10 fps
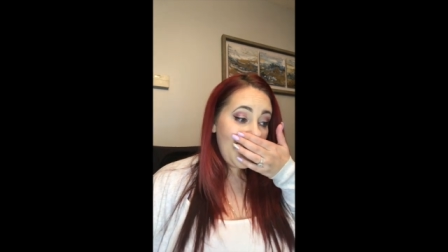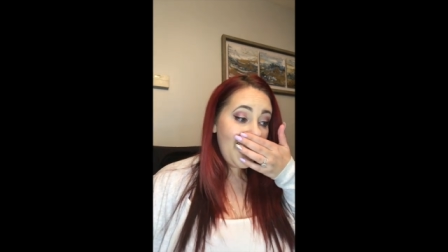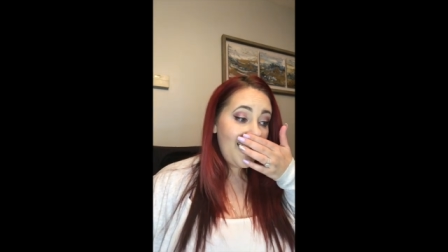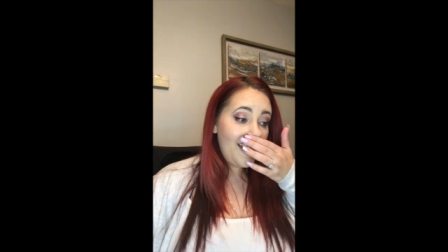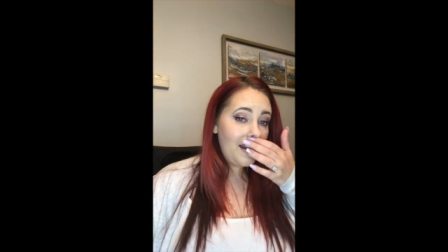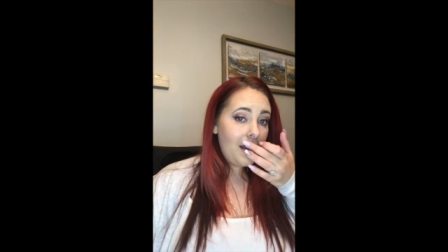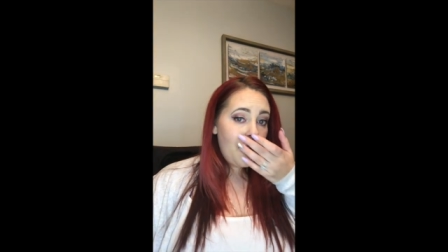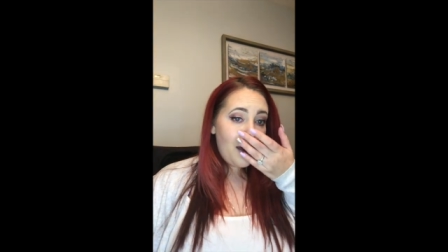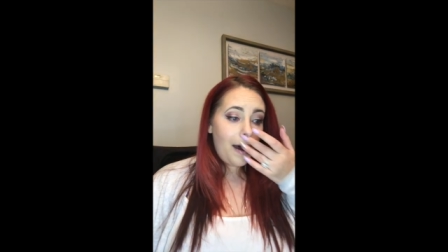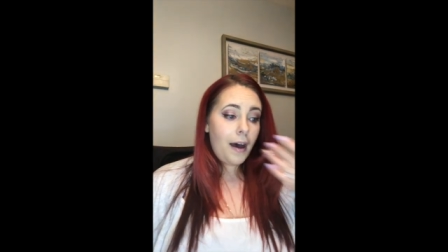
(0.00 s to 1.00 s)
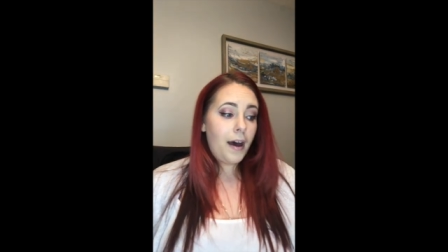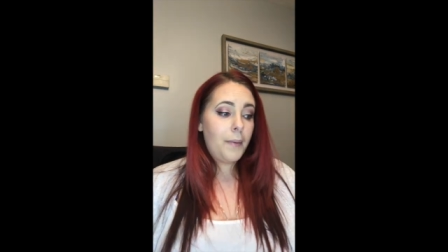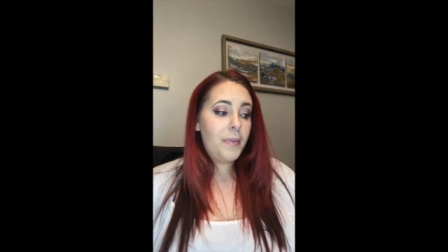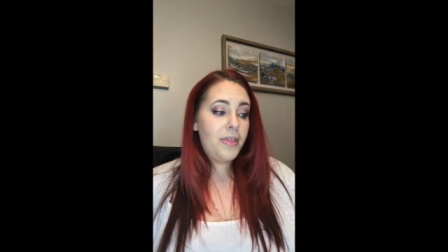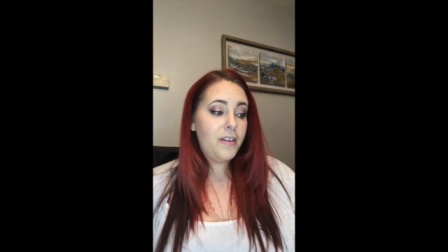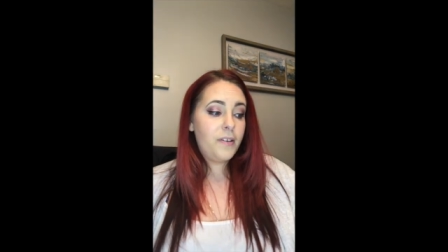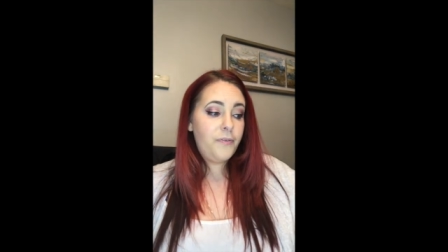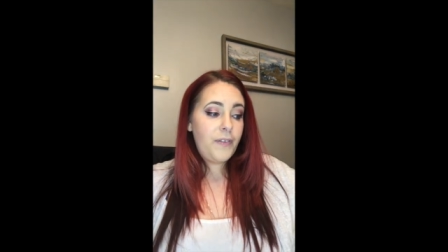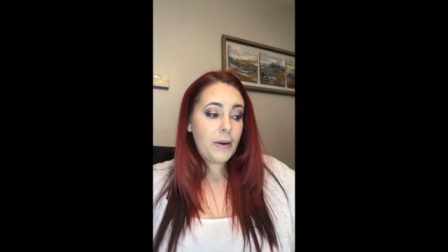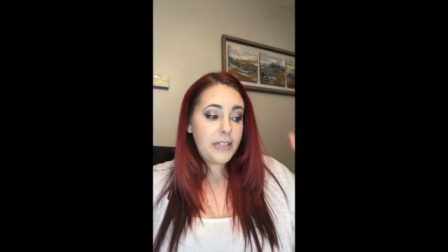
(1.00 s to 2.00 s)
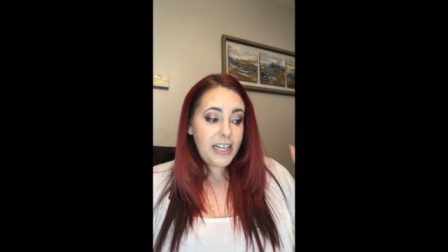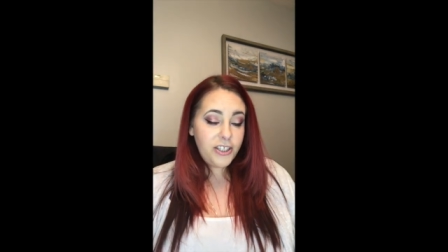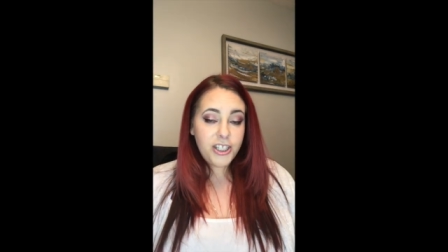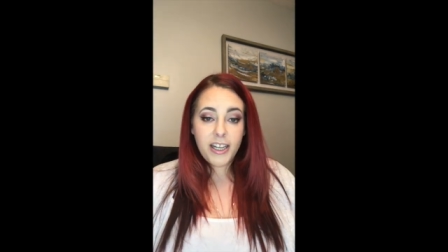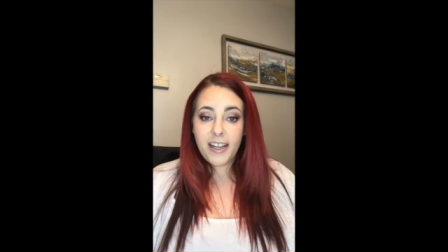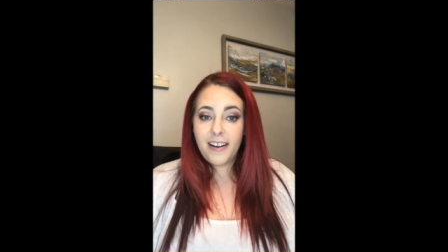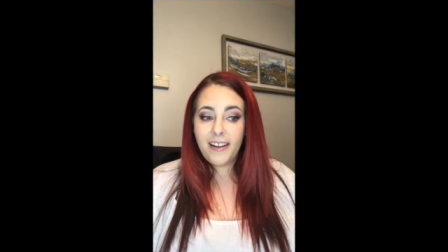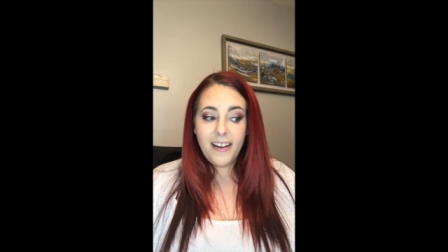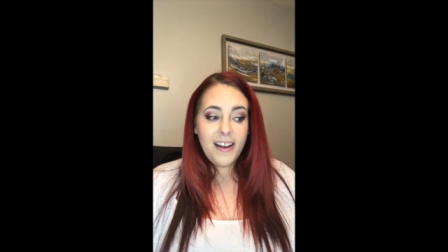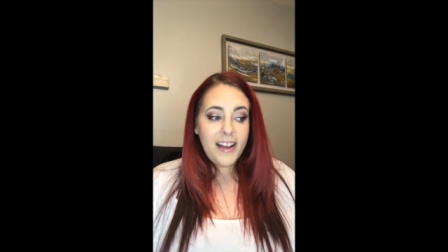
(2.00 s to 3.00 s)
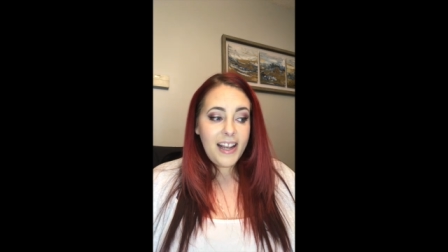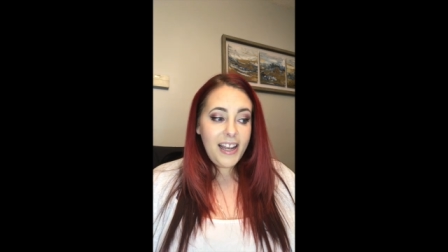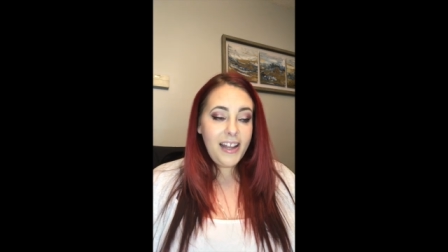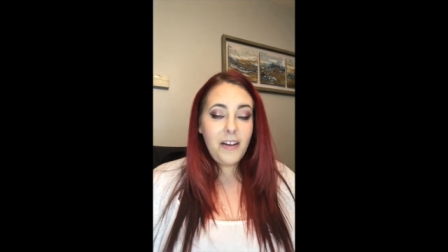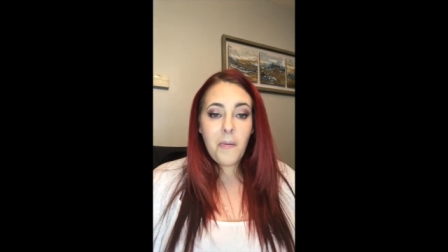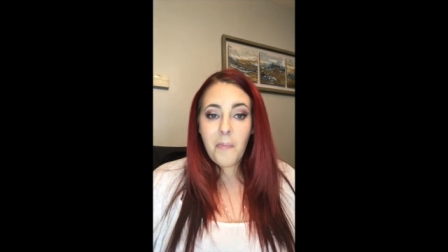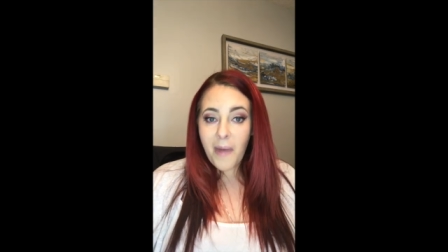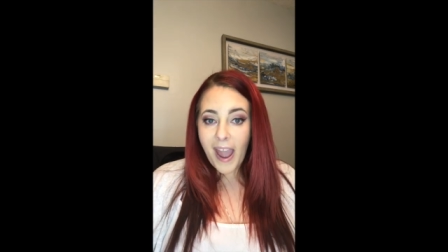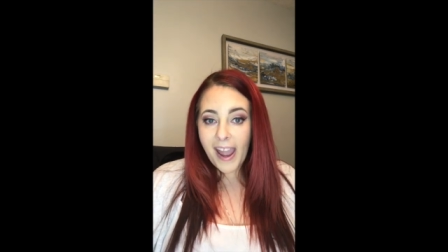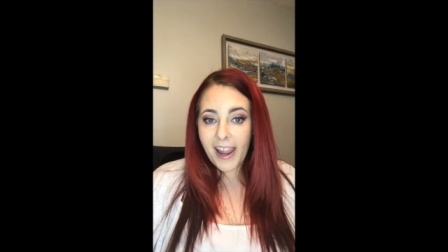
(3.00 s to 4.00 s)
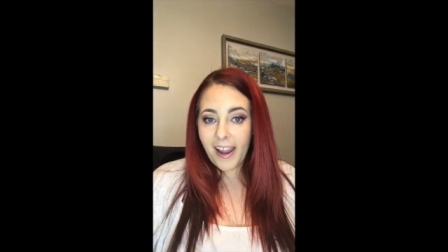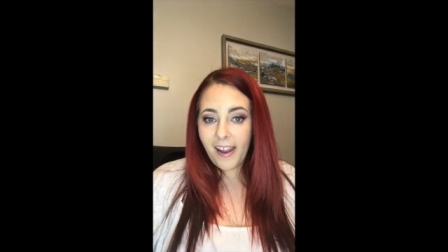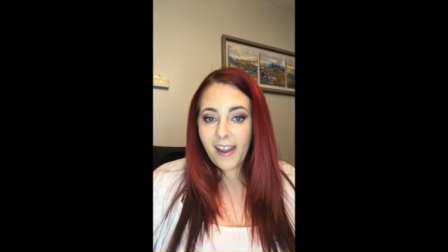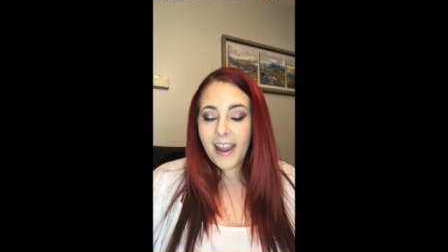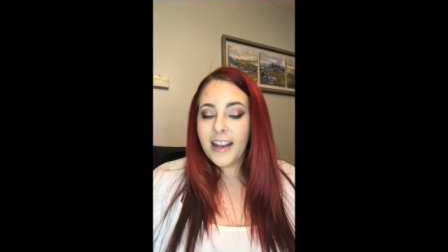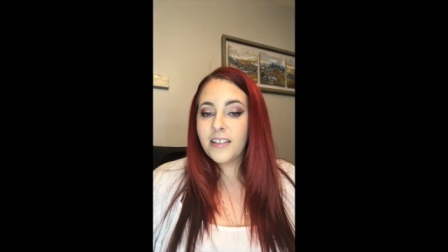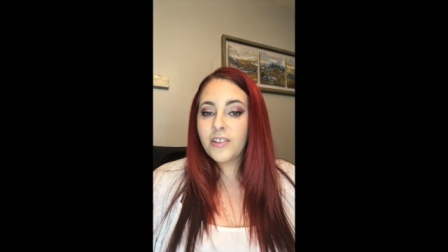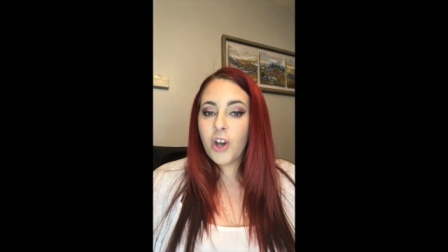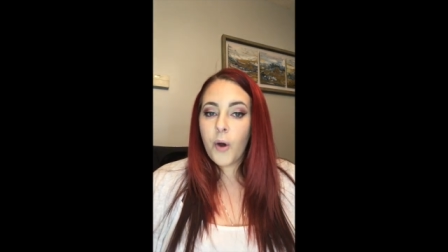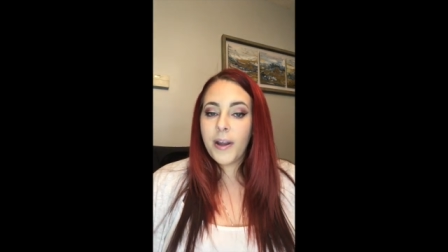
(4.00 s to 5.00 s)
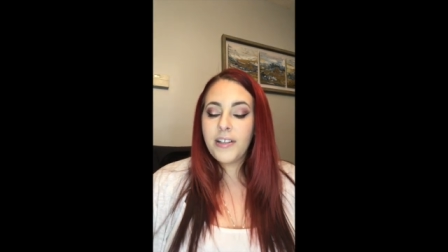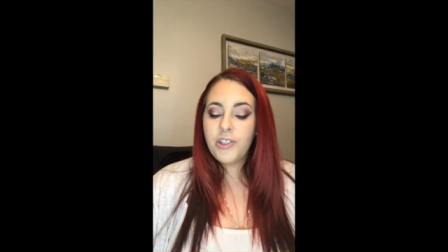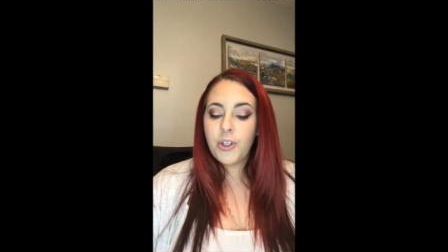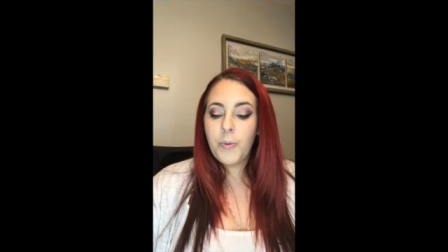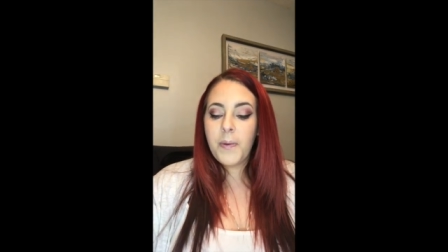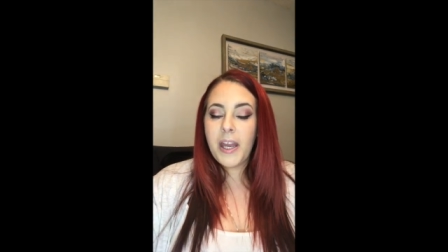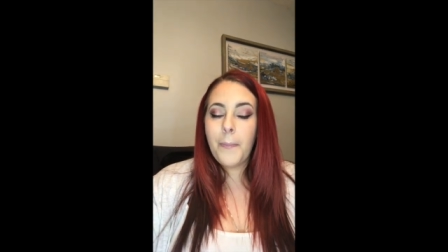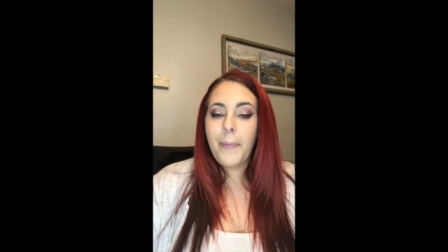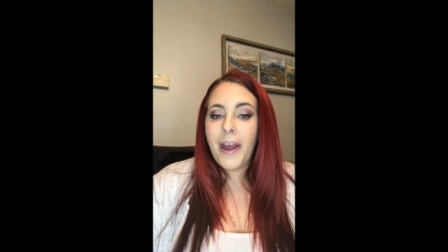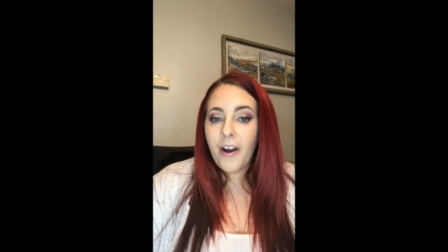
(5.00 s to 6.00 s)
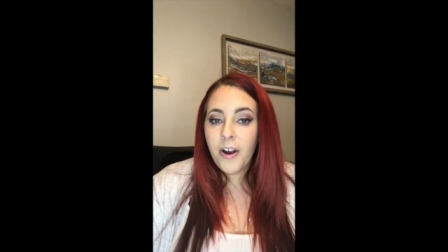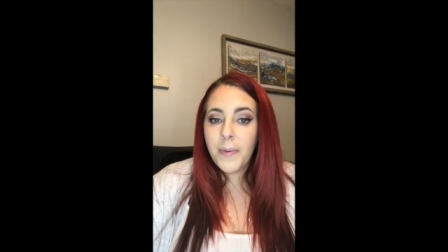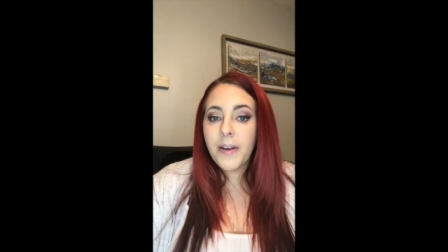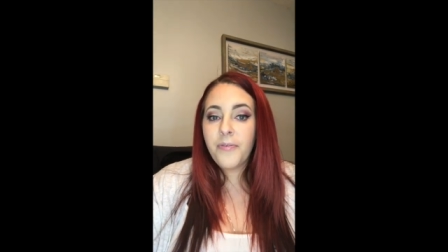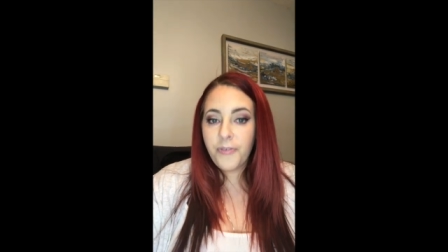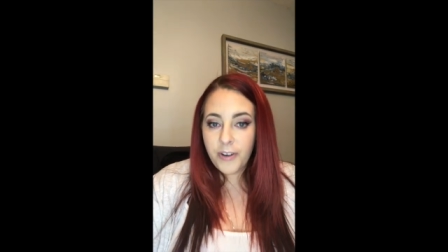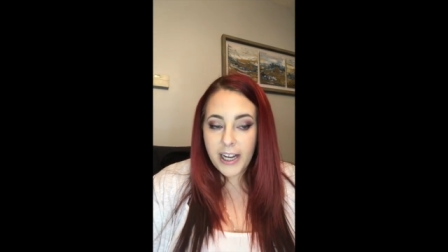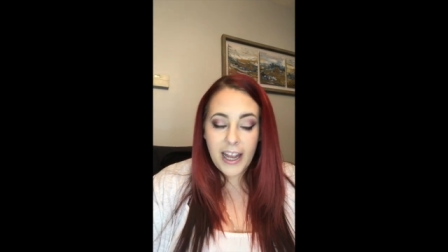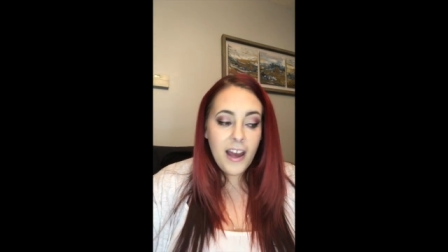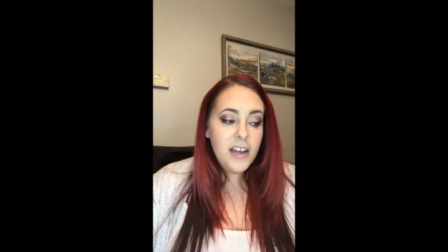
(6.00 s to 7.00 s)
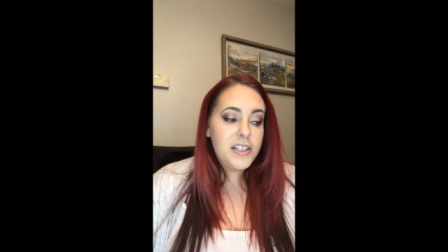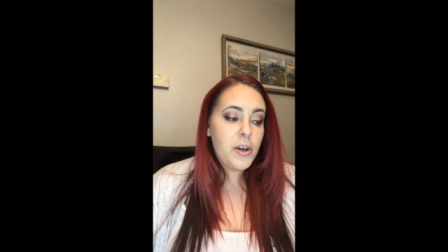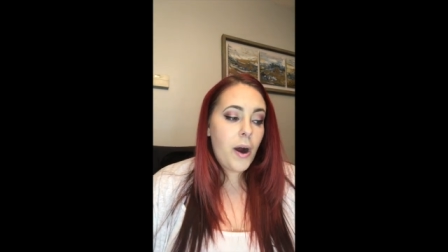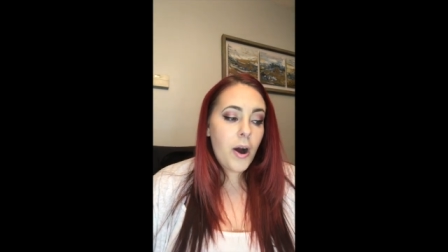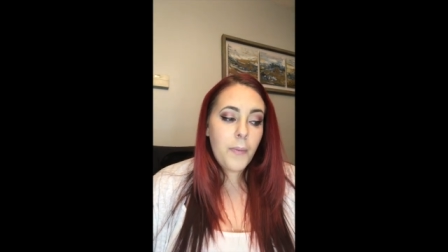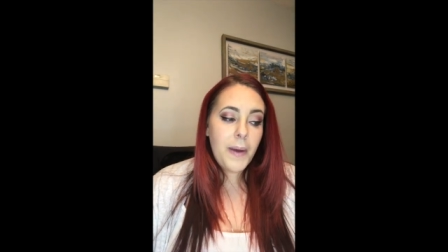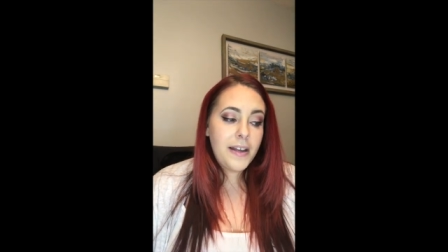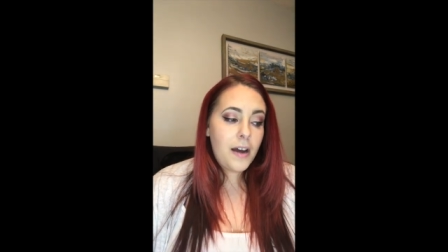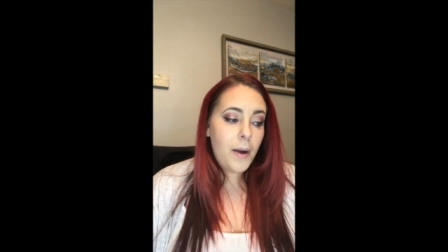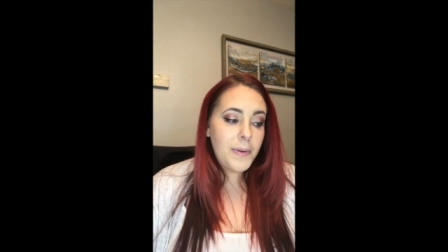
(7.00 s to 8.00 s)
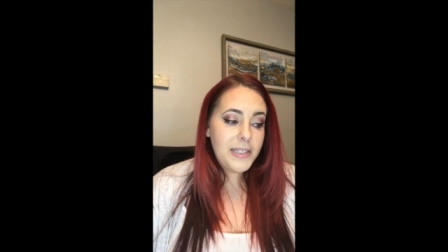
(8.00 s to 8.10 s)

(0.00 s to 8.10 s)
and um, the foundation in May is going to be paraben free. So our, our